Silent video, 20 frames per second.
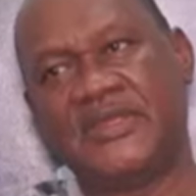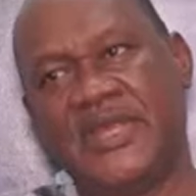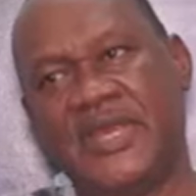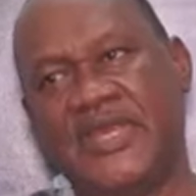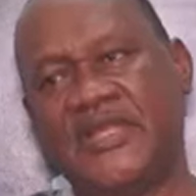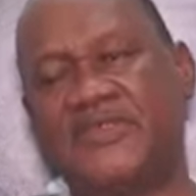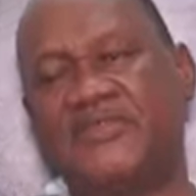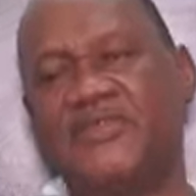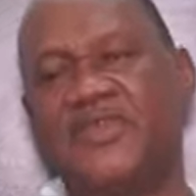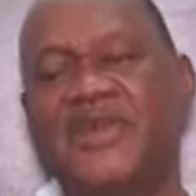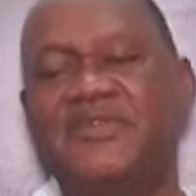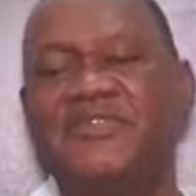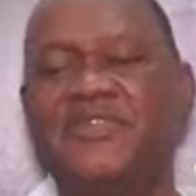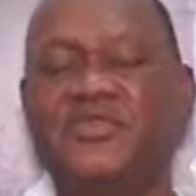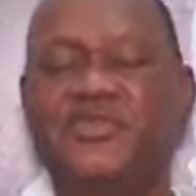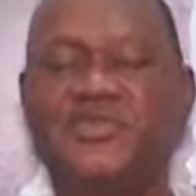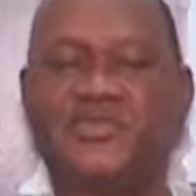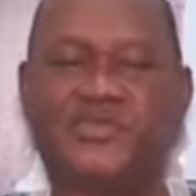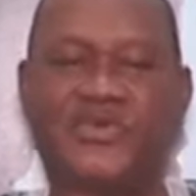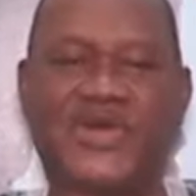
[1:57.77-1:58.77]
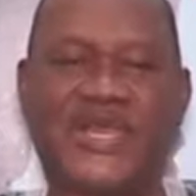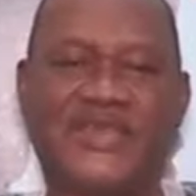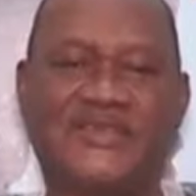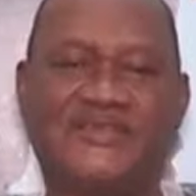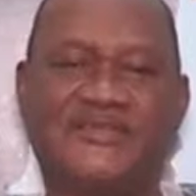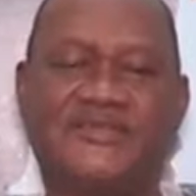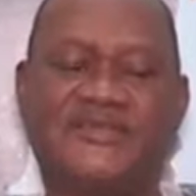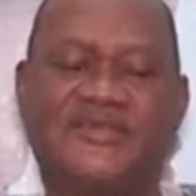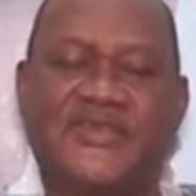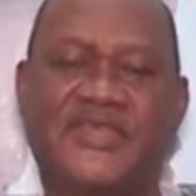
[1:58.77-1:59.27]
And if you have a good
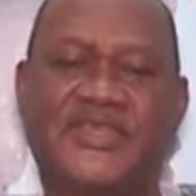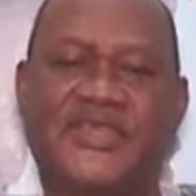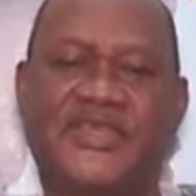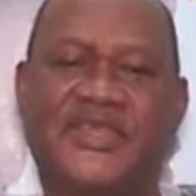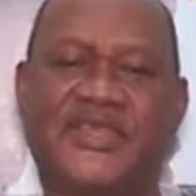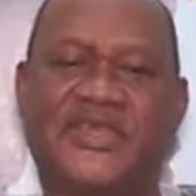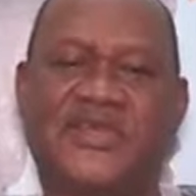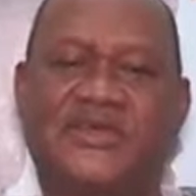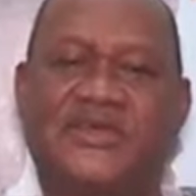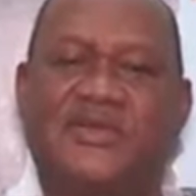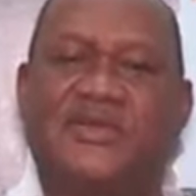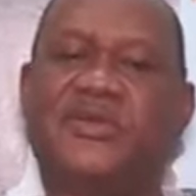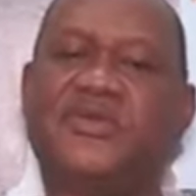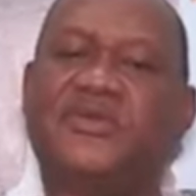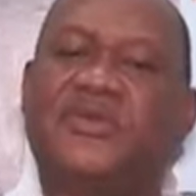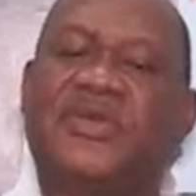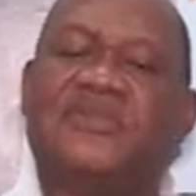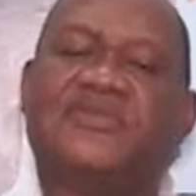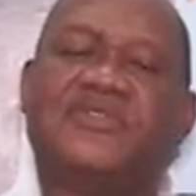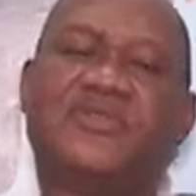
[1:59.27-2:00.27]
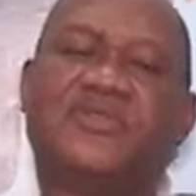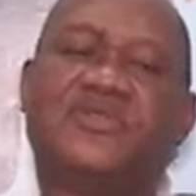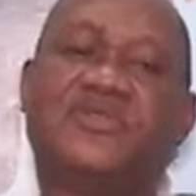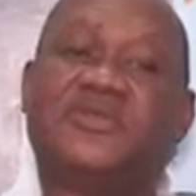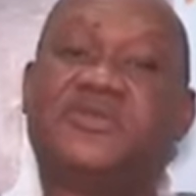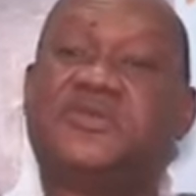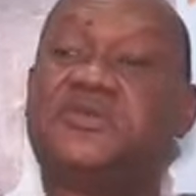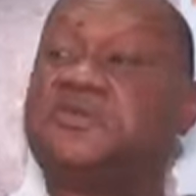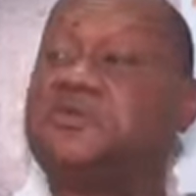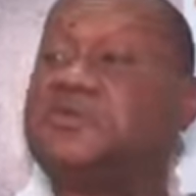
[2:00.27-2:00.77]
wife, all you have to do
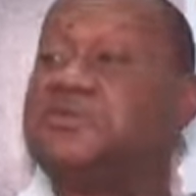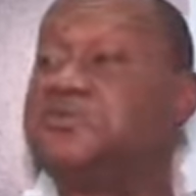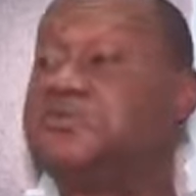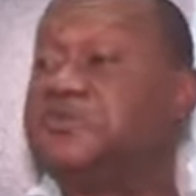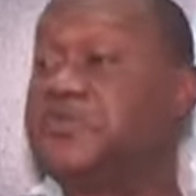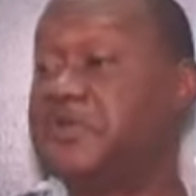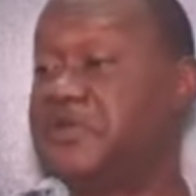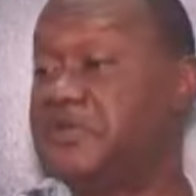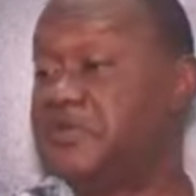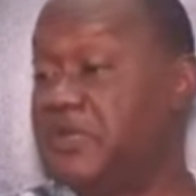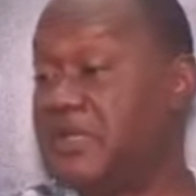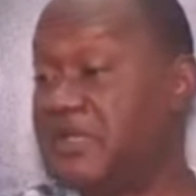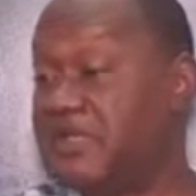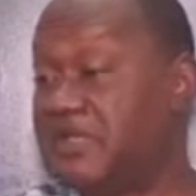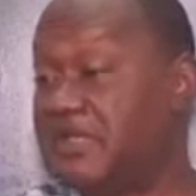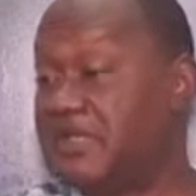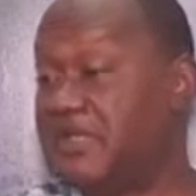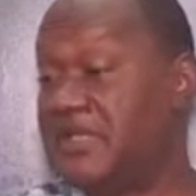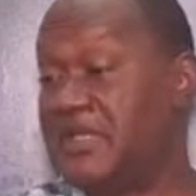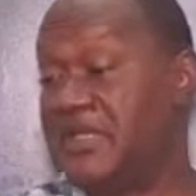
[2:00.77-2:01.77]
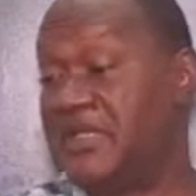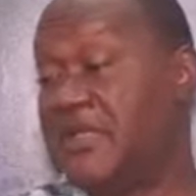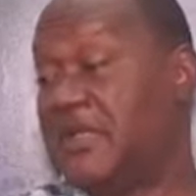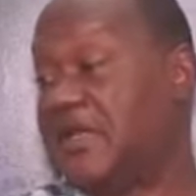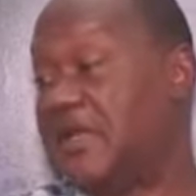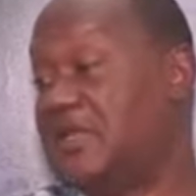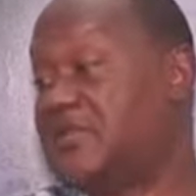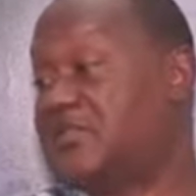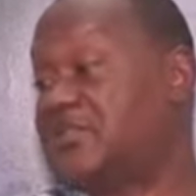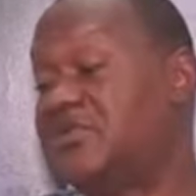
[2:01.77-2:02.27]
is look for the money
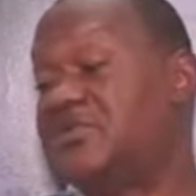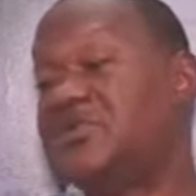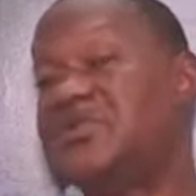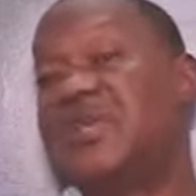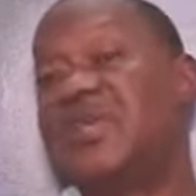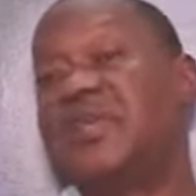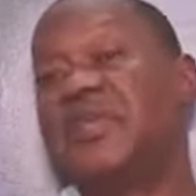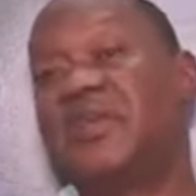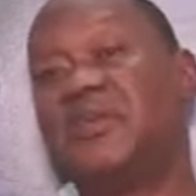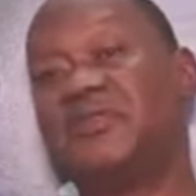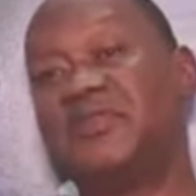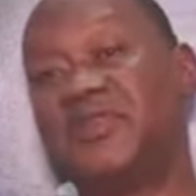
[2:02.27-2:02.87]
and she'll take care